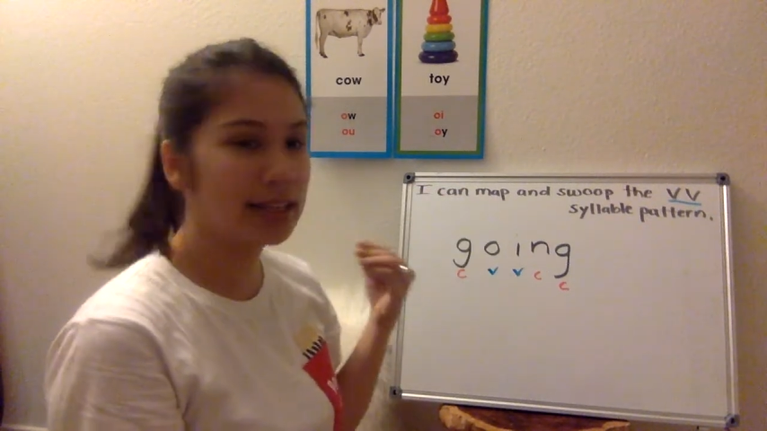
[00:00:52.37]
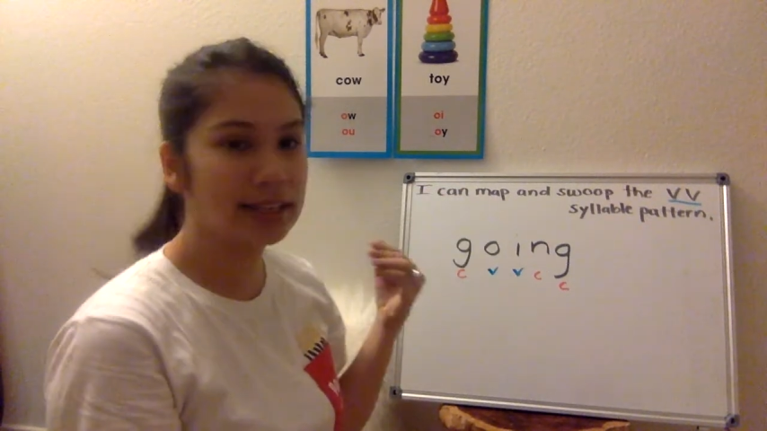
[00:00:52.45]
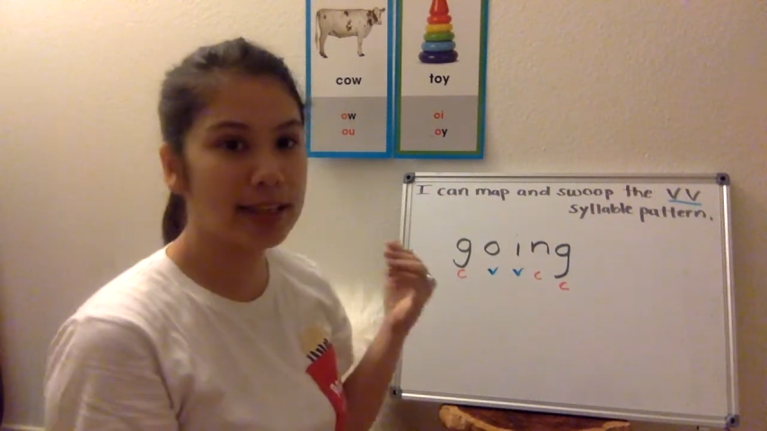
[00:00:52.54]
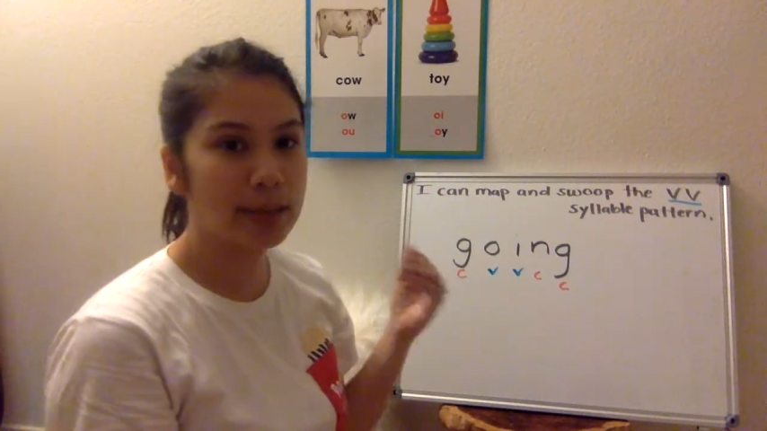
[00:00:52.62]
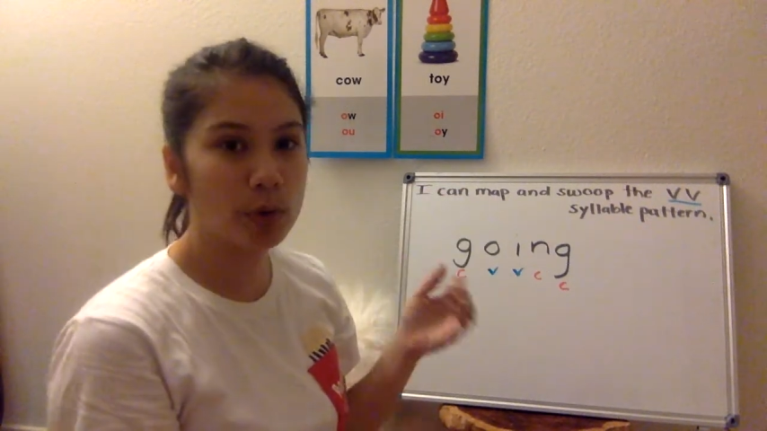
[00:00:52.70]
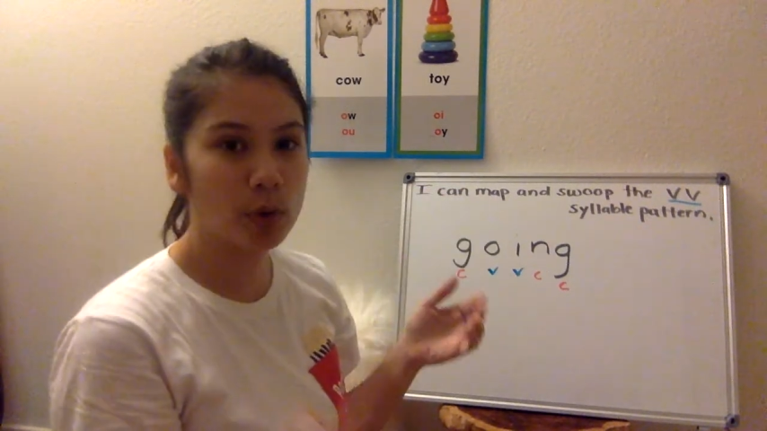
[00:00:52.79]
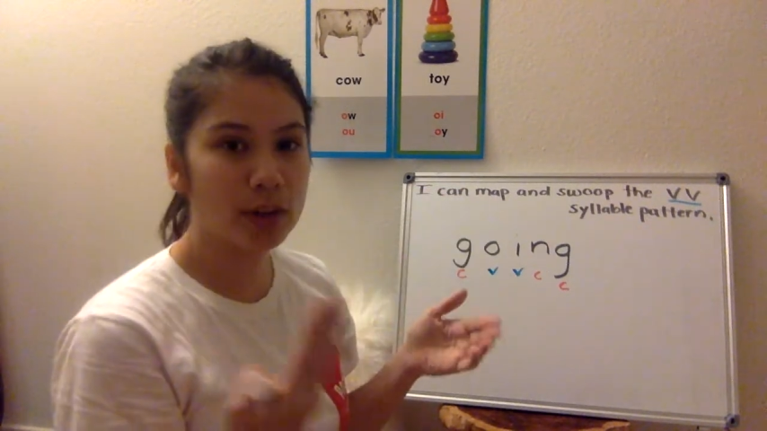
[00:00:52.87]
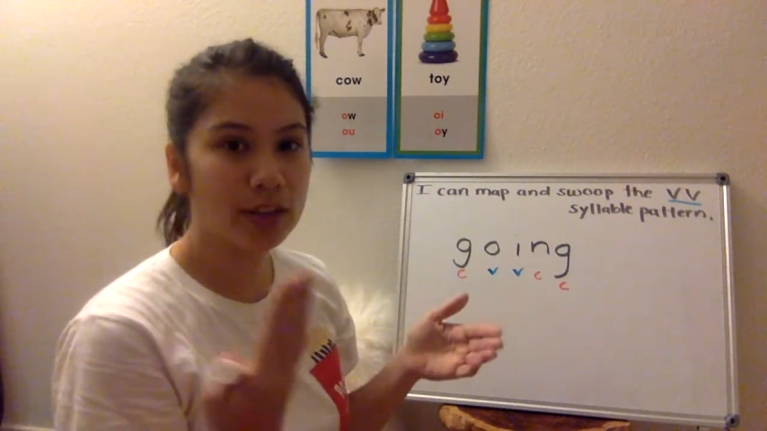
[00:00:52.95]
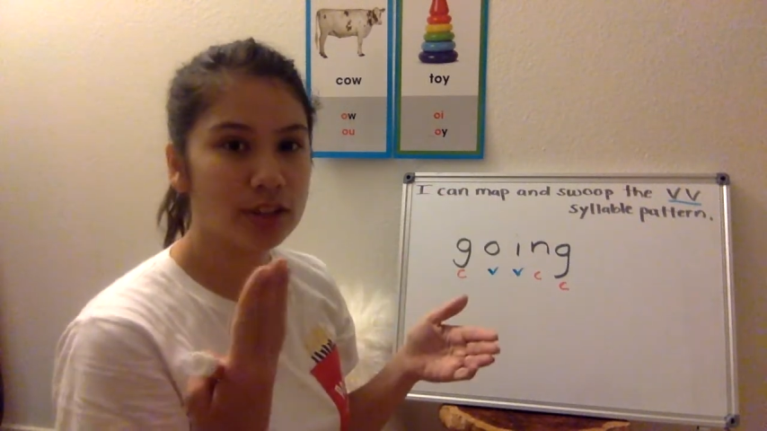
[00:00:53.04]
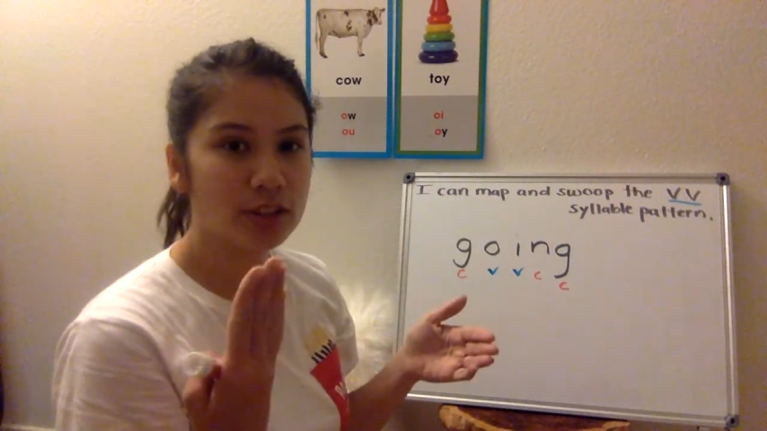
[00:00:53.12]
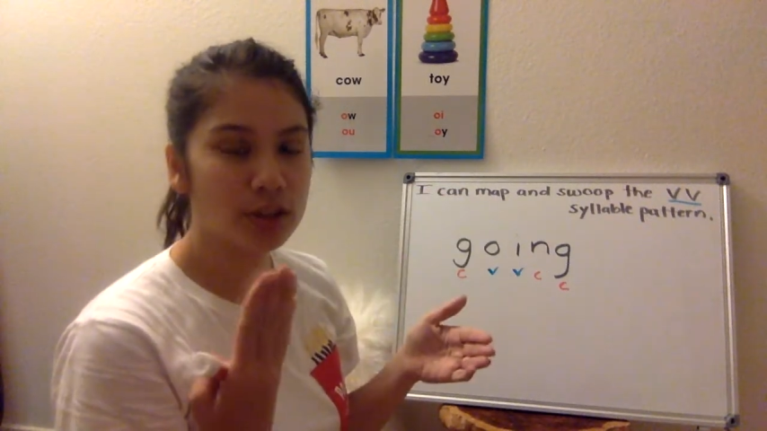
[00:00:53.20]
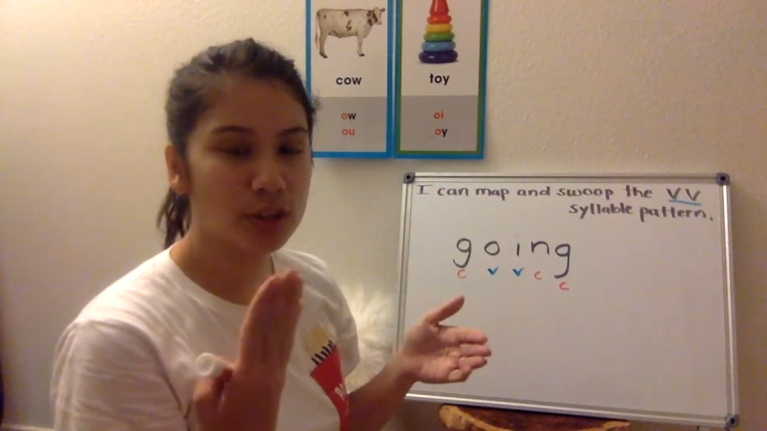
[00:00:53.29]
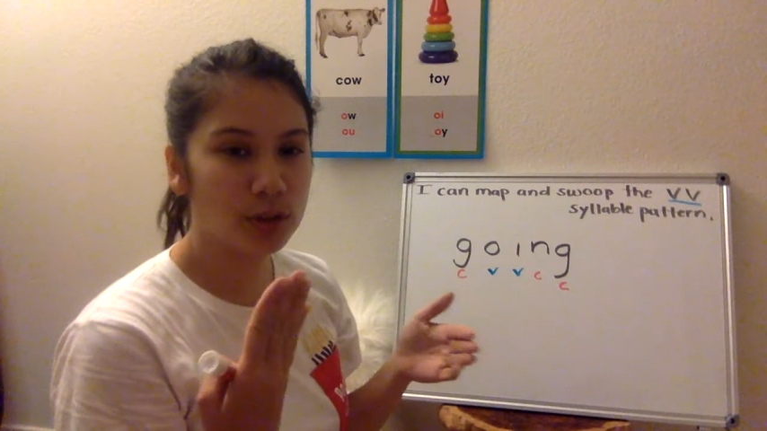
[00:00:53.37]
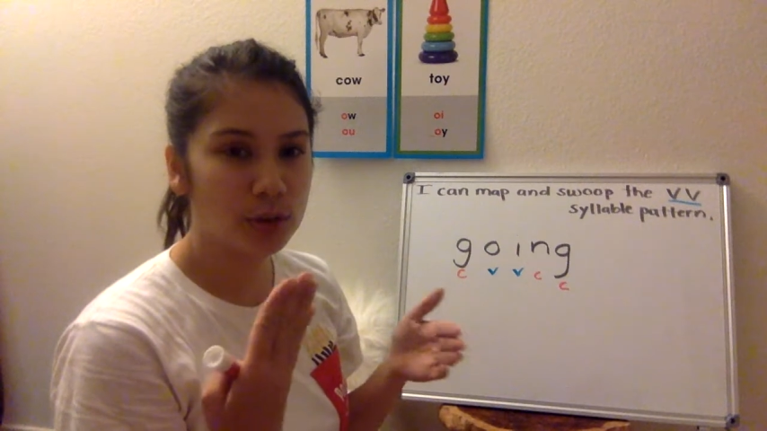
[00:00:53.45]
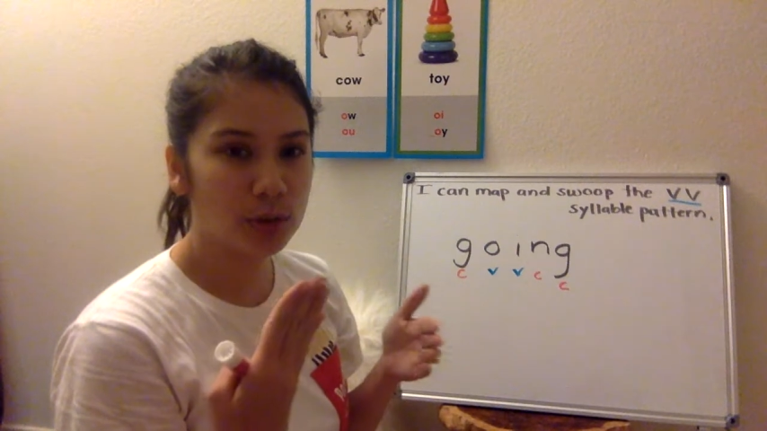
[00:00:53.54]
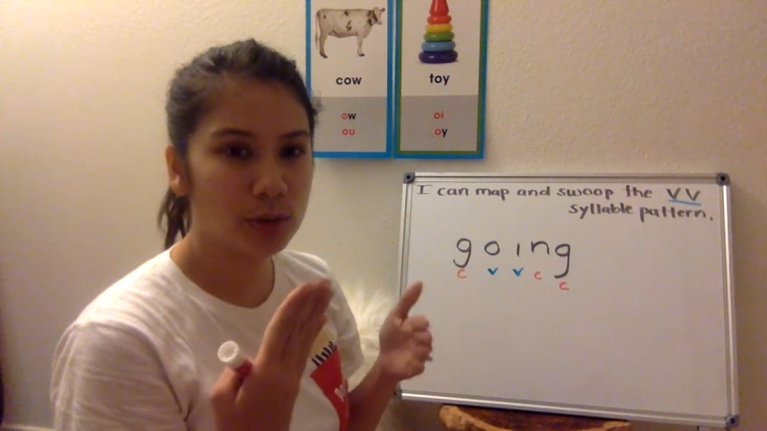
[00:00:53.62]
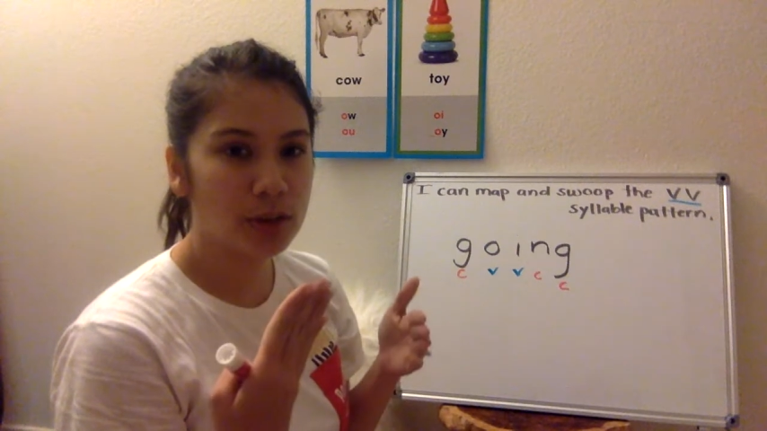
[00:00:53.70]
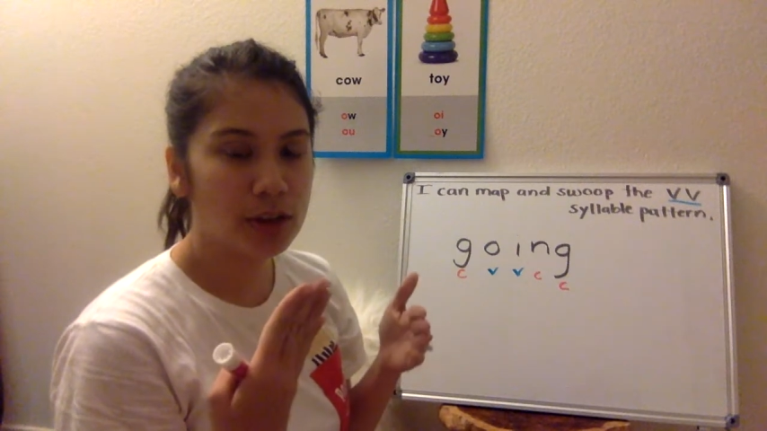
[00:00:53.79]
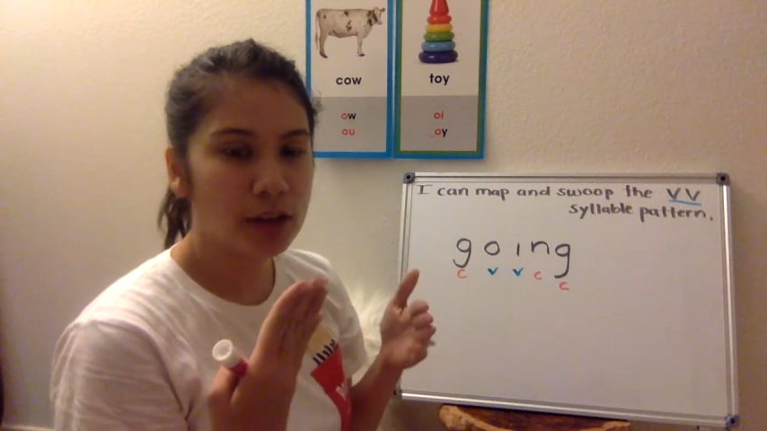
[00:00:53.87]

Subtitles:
is I'm going to